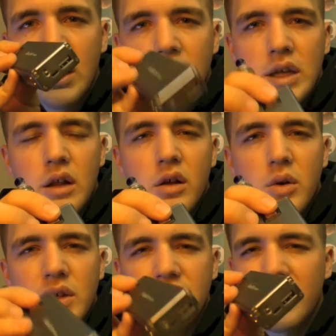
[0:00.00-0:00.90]
Yellow
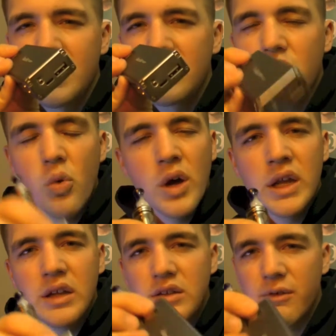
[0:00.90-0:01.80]
is like
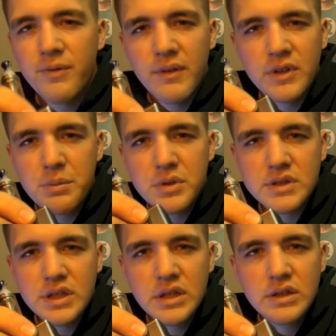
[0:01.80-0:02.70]
20 to
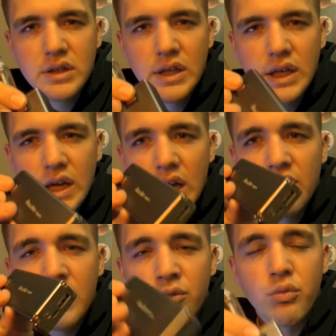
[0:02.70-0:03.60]
50%,
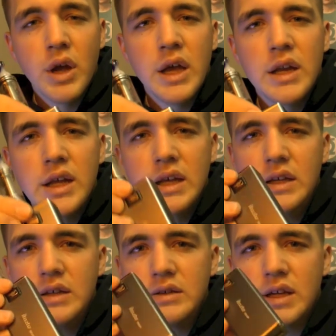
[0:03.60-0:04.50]
and then red
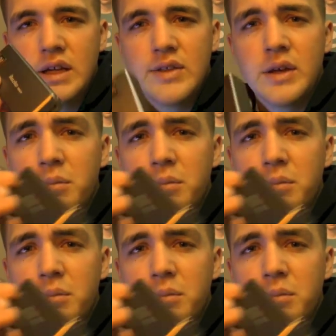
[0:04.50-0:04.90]
is anything